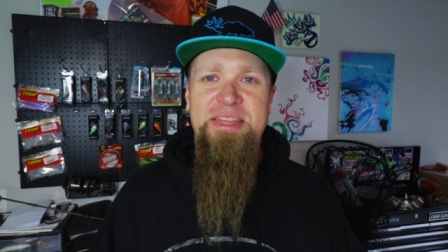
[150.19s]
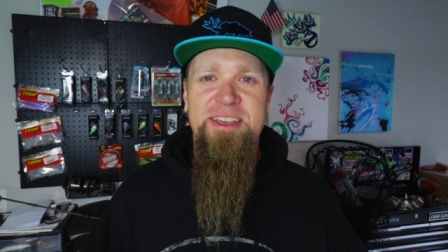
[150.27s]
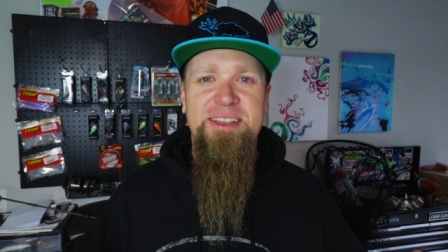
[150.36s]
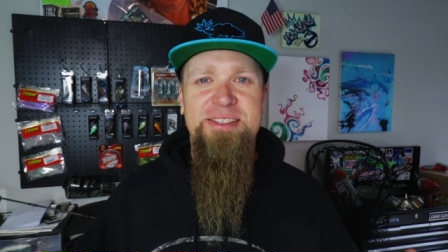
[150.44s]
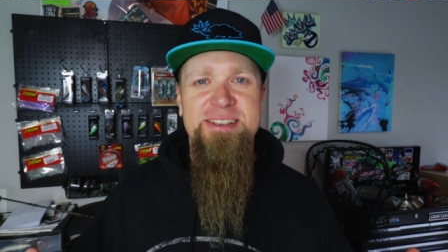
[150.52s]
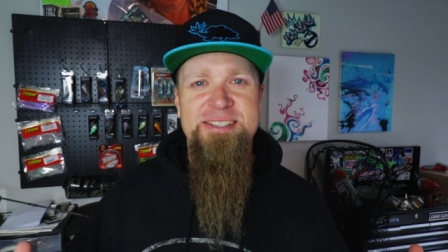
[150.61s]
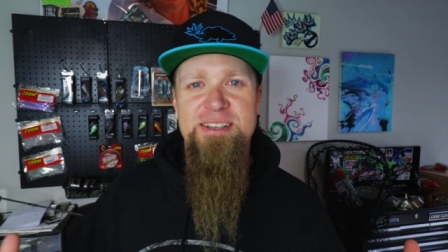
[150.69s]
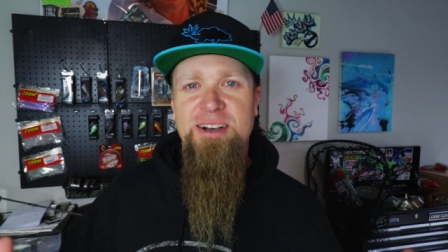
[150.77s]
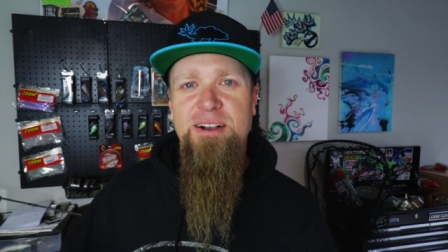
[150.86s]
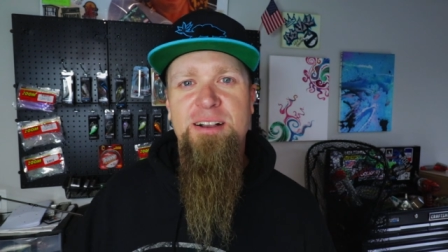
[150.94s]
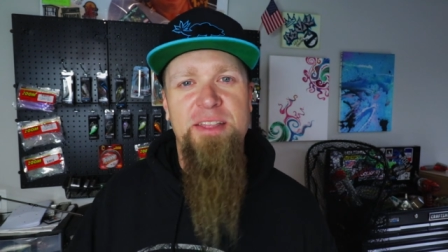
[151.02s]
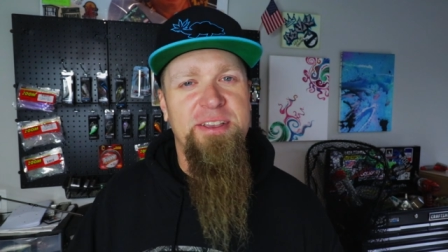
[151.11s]
I think this
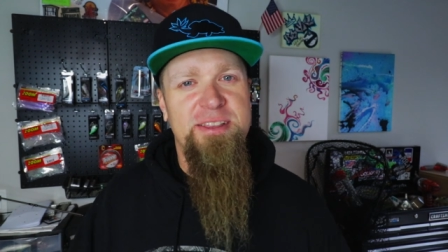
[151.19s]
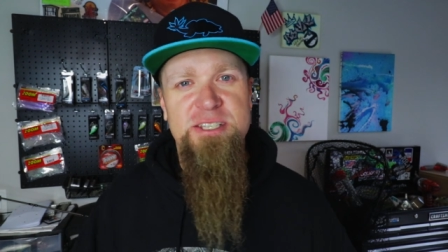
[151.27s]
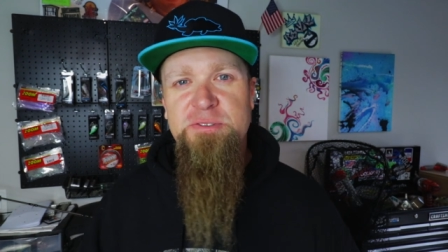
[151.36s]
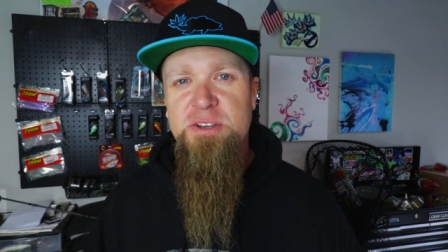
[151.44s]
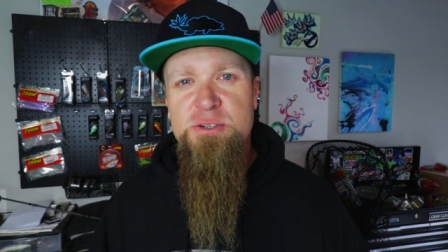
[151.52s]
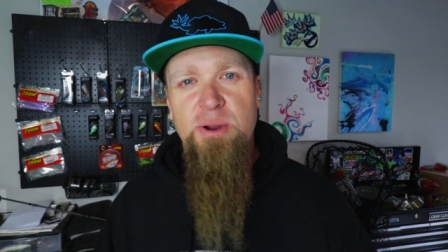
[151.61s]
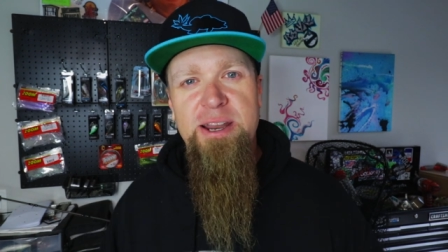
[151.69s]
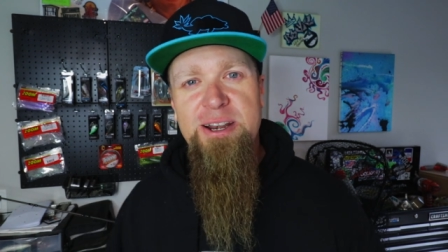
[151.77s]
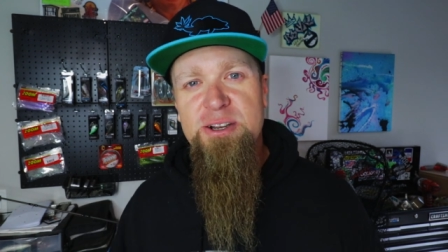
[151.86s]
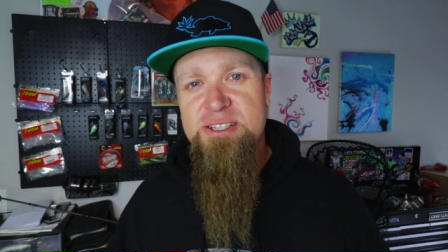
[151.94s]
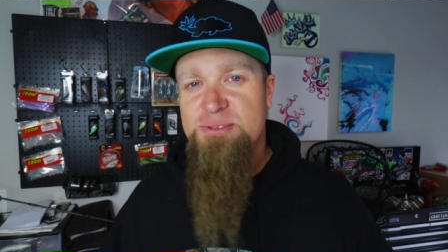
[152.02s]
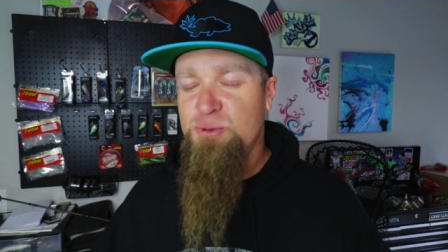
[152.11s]
fish right
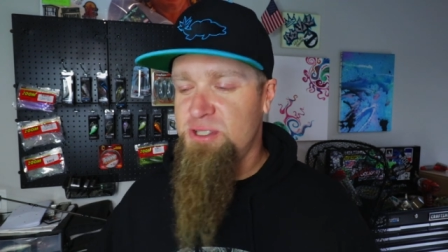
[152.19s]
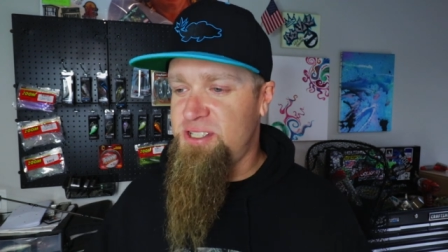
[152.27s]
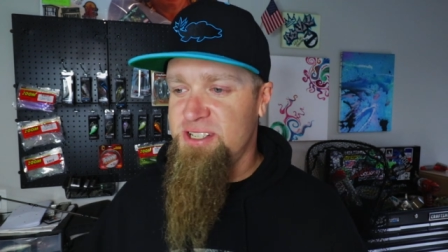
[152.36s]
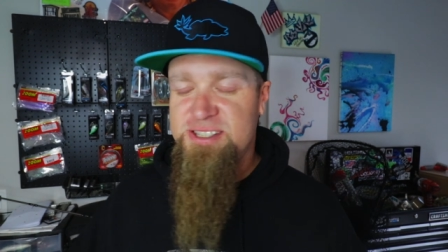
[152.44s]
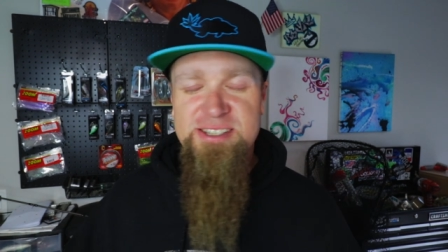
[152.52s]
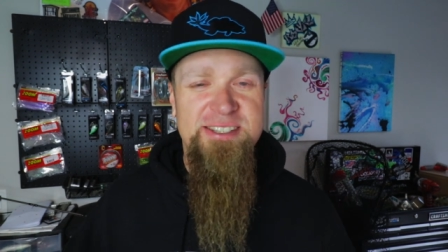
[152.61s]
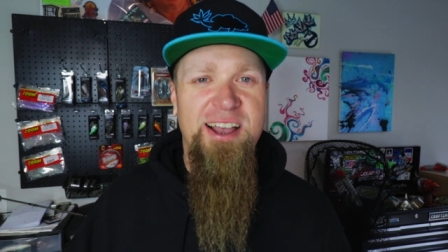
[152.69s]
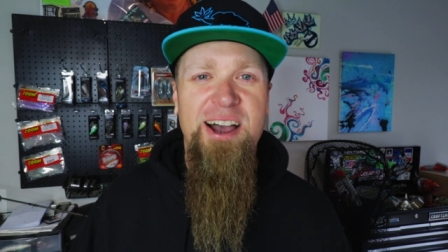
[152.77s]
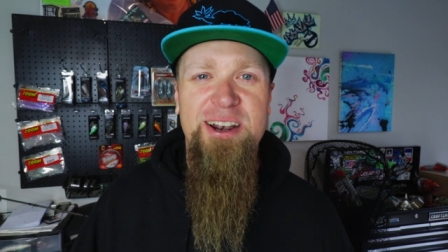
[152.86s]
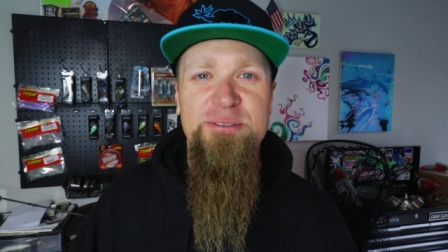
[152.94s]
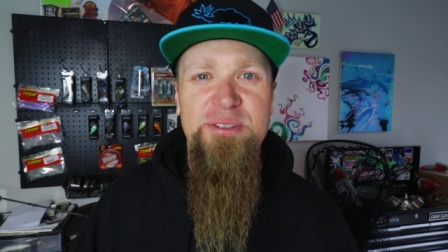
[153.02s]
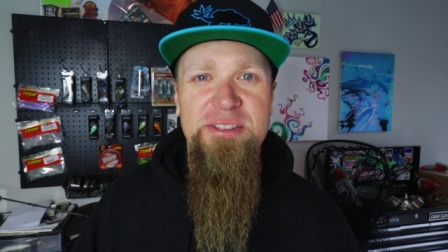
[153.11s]
here was just a
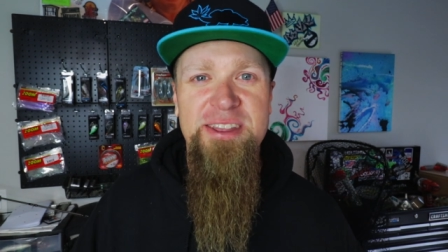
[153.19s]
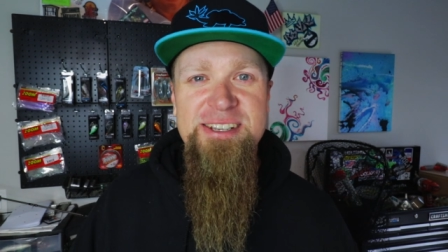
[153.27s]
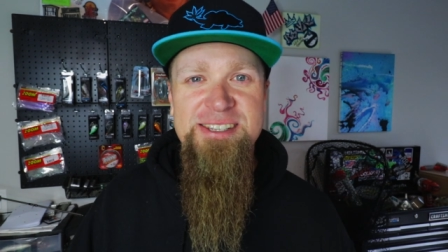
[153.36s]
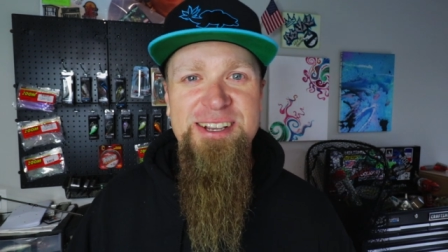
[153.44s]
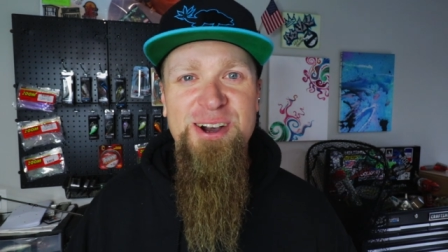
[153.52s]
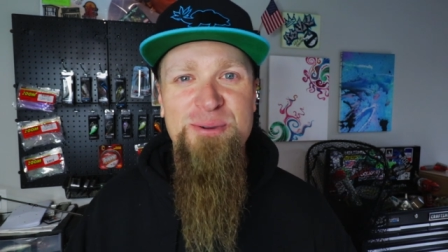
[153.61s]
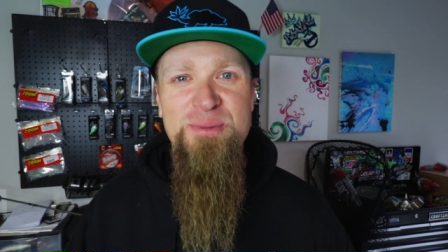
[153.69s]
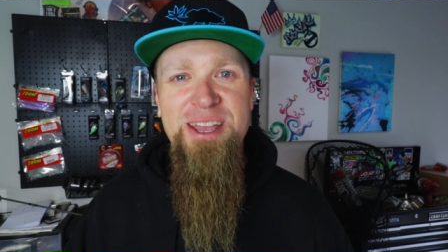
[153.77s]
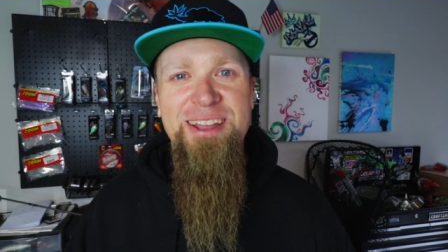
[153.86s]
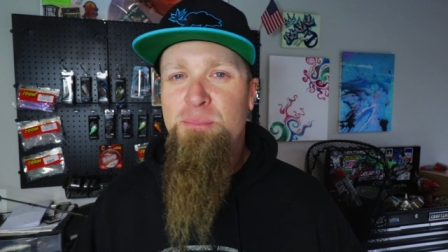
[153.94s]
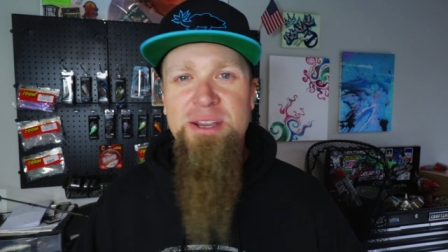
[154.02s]
sign of the things to come, man.